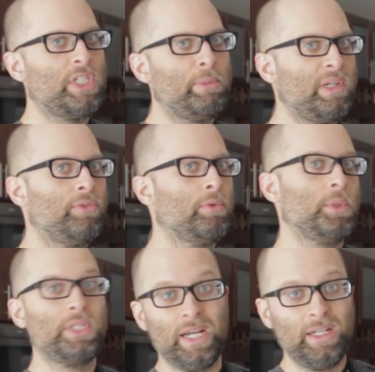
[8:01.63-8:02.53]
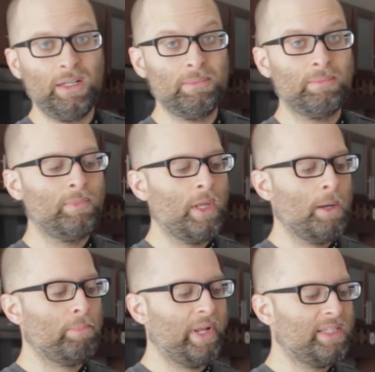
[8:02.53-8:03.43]
shipping from China,
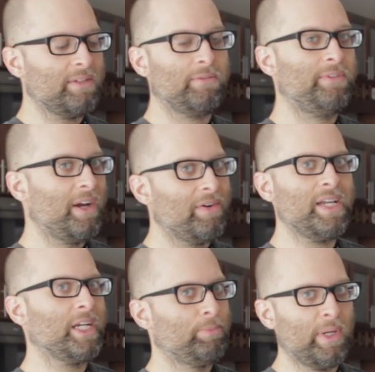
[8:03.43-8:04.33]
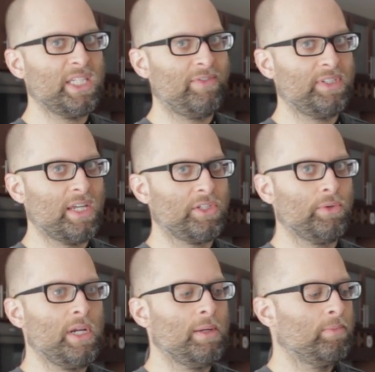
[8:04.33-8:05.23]
but it's a very expensive
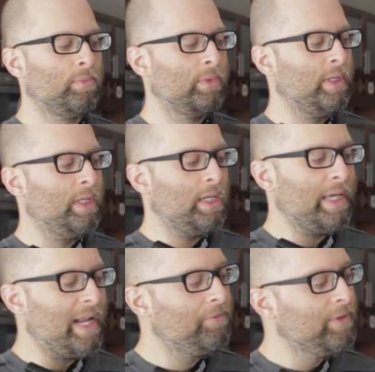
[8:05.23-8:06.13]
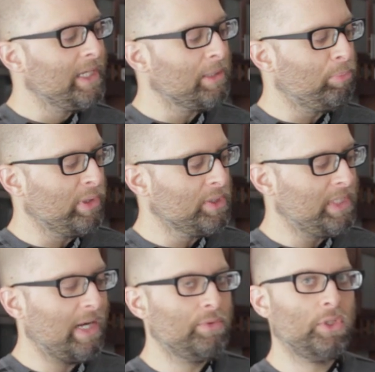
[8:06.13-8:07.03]
accessory. And I feel like it boils
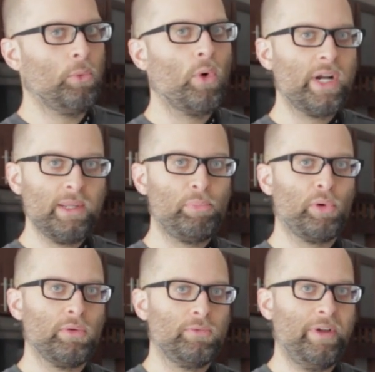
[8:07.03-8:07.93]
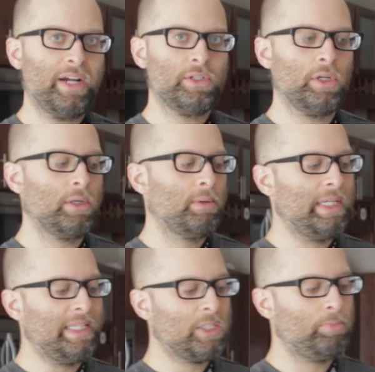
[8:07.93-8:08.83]
down to one important factor,
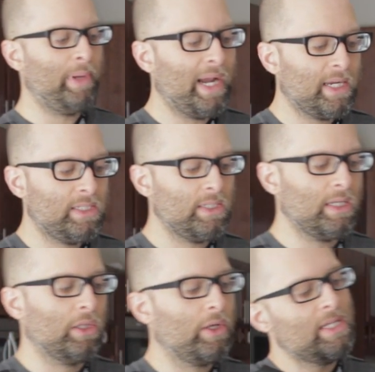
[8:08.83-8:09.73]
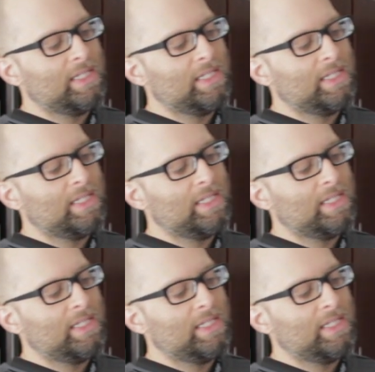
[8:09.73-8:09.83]
and it's back to looking